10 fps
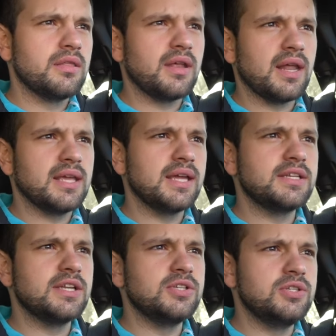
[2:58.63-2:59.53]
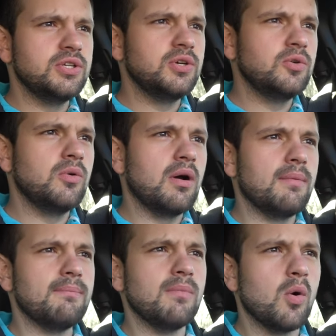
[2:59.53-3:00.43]
that I get to do
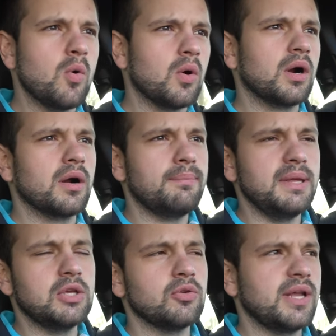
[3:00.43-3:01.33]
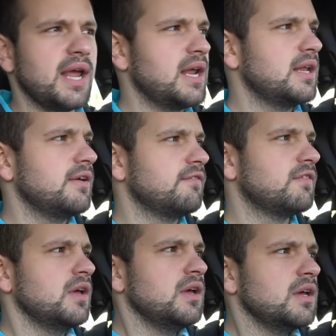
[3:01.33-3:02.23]
more, be creative,
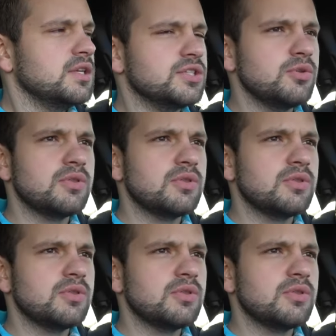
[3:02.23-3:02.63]
do